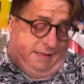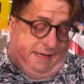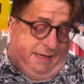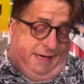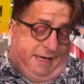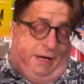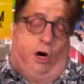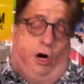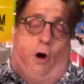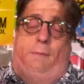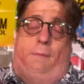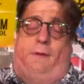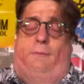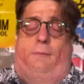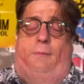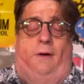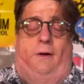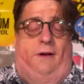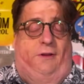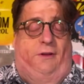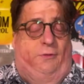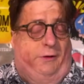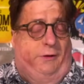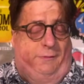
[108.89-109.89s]
I hope this
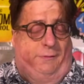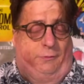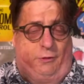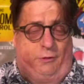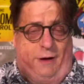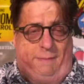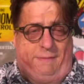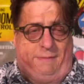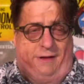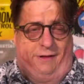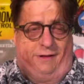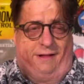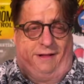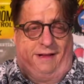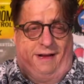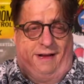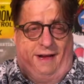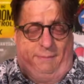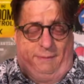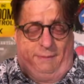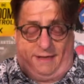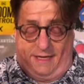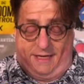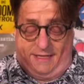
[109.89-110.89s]
book is worth some crap down the
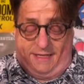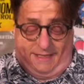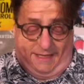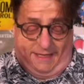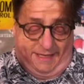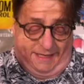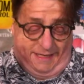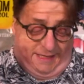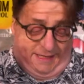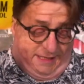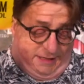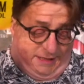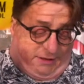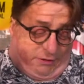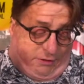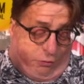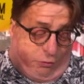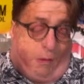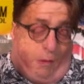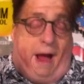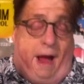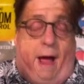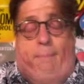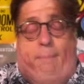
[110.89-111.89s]
line, because it is
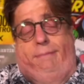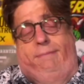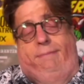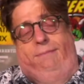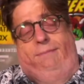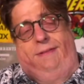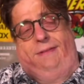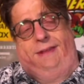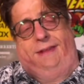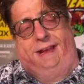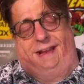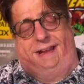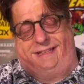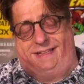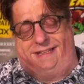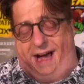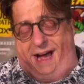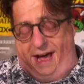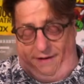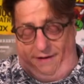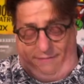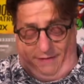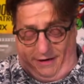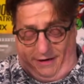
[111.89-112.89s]
crap. It is
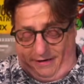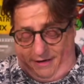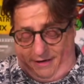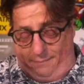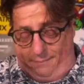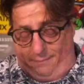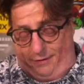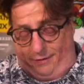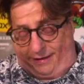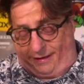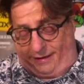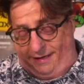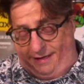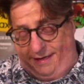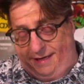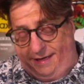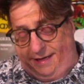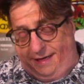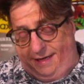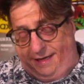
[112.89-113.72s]
not a very good book.